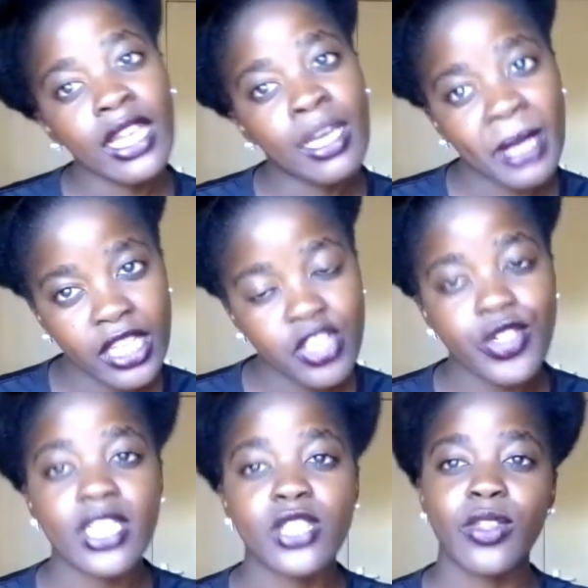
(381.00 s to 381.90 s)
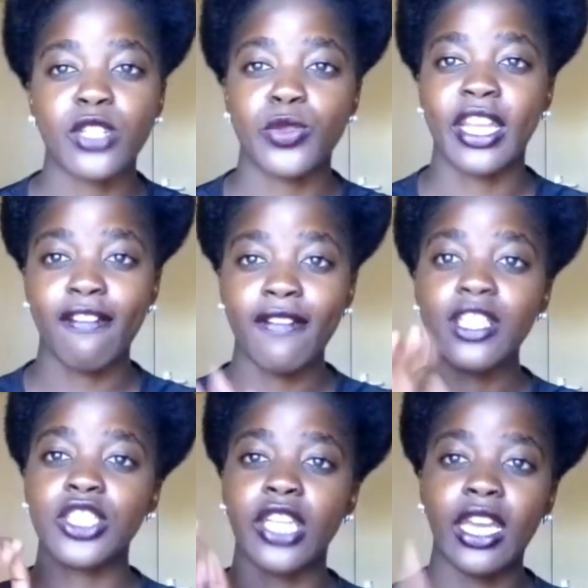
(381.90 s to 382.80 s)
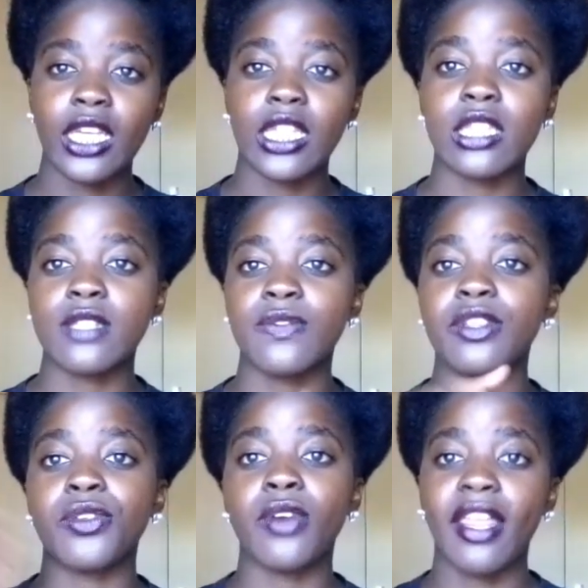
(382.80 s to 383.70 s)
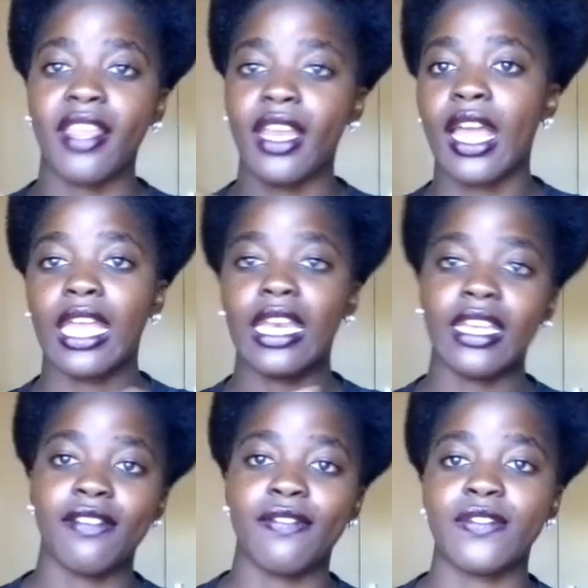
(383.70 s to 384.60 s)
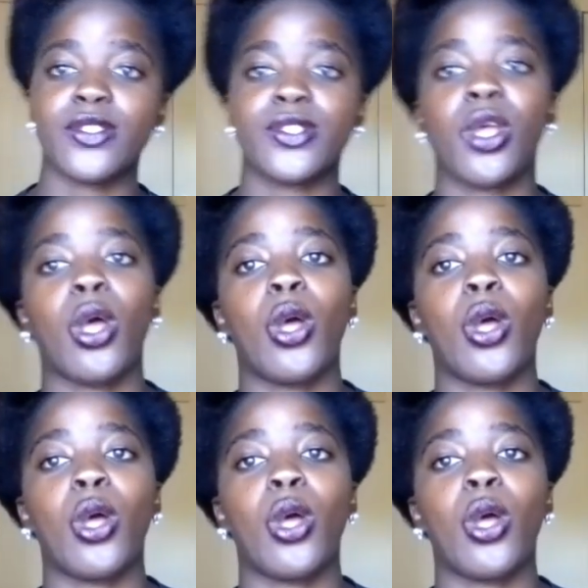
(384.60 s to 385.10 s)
let me get ready so that when I finish, I edit this video and then I leave. So